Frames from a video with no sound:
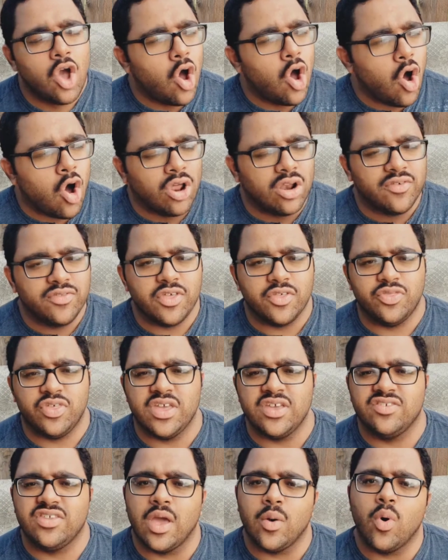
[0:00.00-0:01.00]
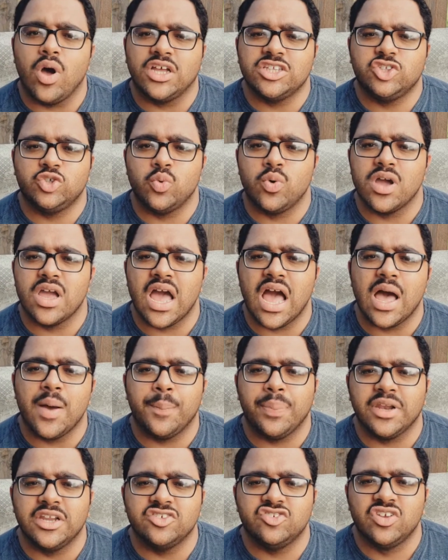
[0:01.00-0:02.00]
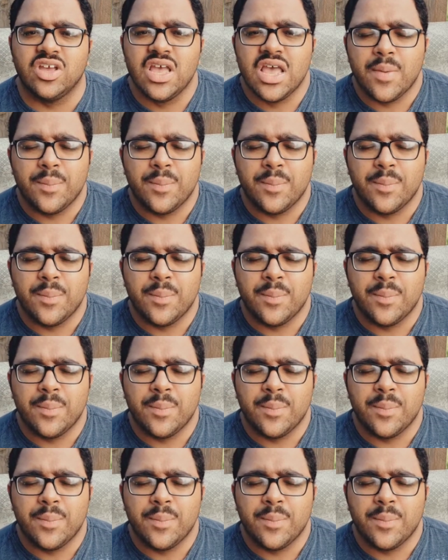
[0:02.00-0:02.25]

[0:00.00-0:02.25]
all of the things they want to accomplish,